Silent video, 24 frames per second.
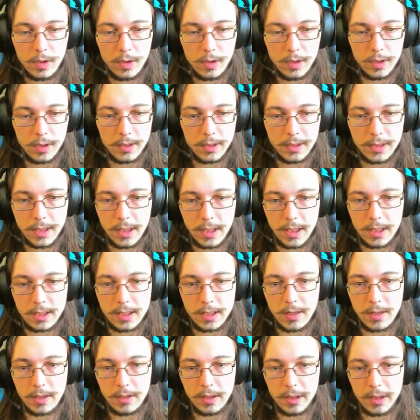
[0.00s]
Let's take it
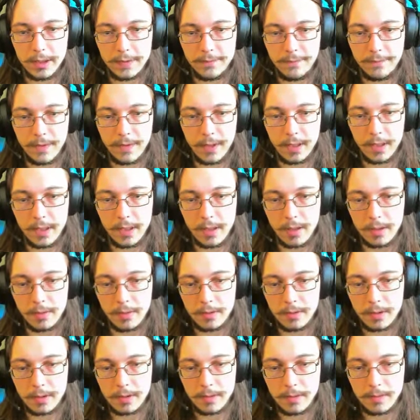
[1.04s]
down, let's find
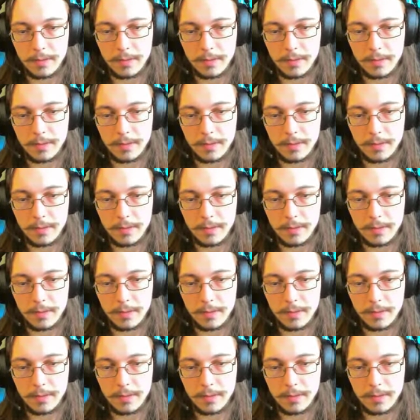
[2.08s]
out.